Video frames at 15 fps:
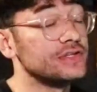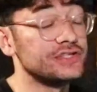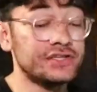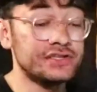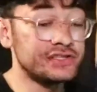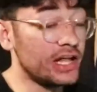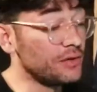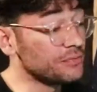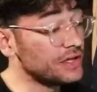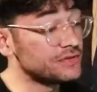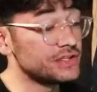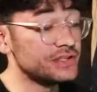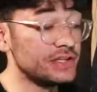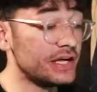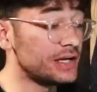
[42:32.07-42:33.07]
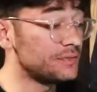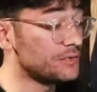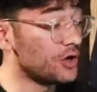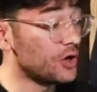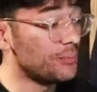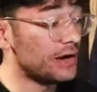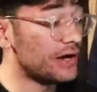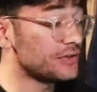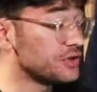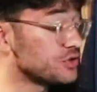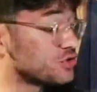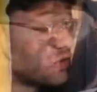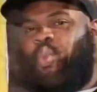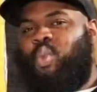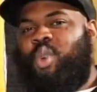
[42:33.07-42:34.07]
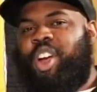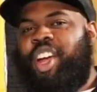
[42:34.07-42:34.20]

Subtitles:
Tell them, get in. Let them know about your trademarks.